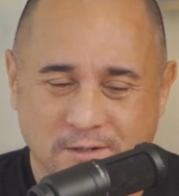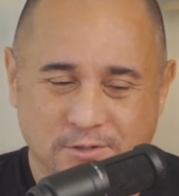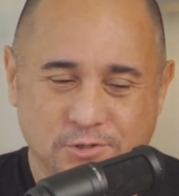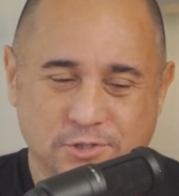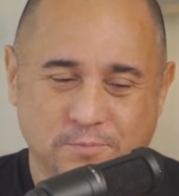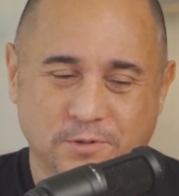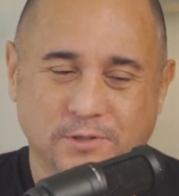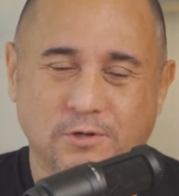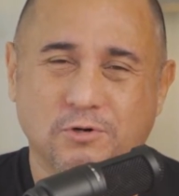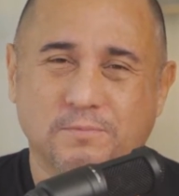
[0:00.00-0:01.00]
you support
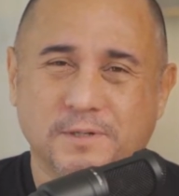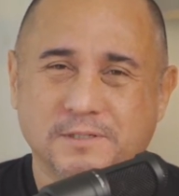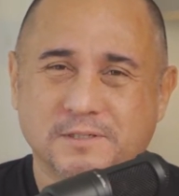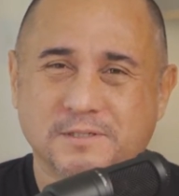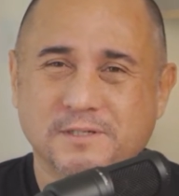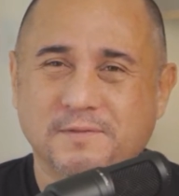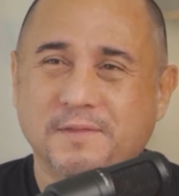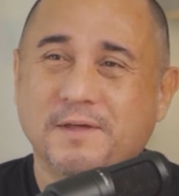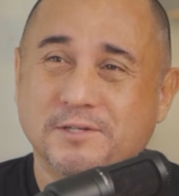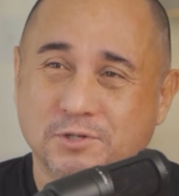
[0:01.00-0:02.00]
the local businesses and
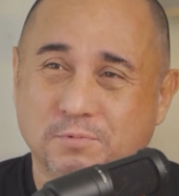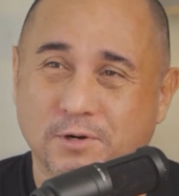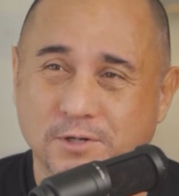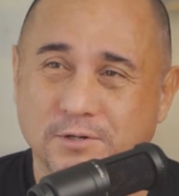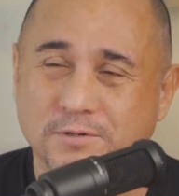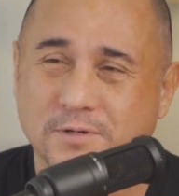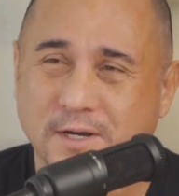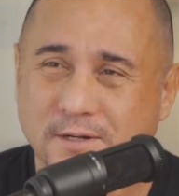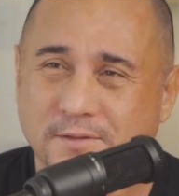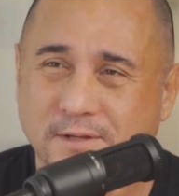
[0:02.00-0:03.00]
then they support you kind of mm-hmm,